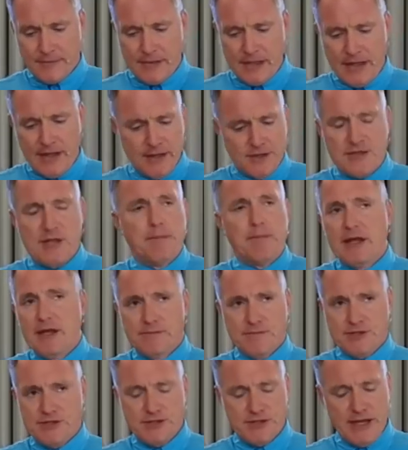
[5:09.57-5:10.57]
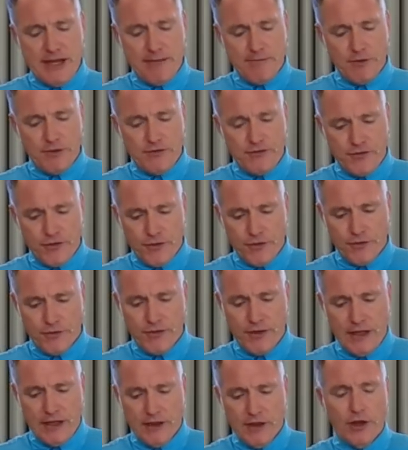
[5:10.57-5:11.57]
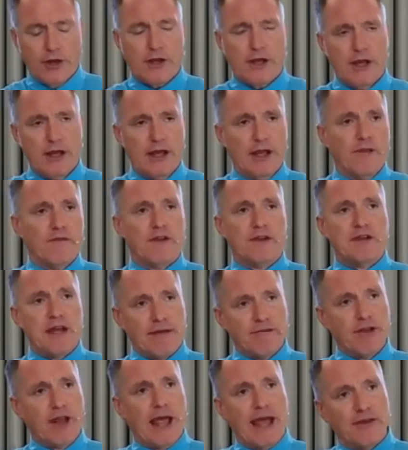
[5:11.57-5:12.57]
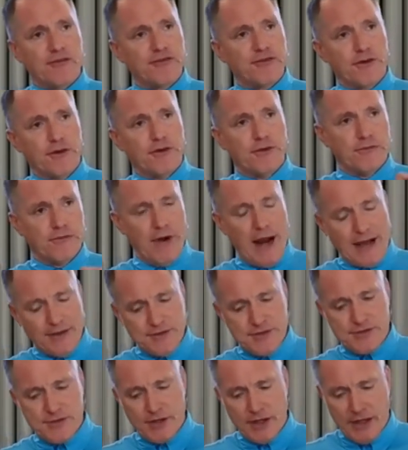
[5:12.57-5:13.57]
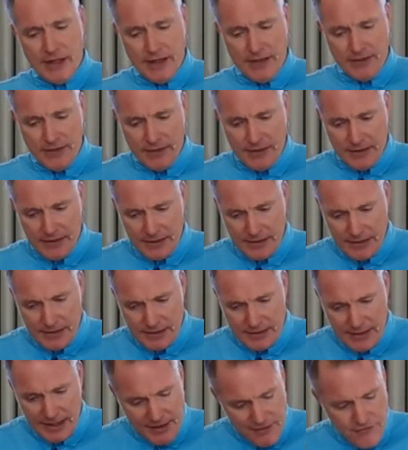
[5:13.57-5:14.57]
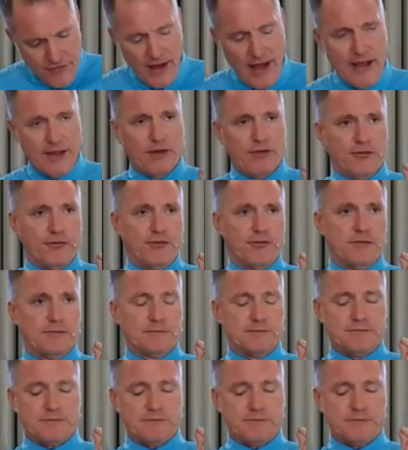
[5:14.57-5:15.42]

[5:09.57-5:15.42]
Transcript: and it, it becomes the same with truth. Look, the devil has certain routes that he follows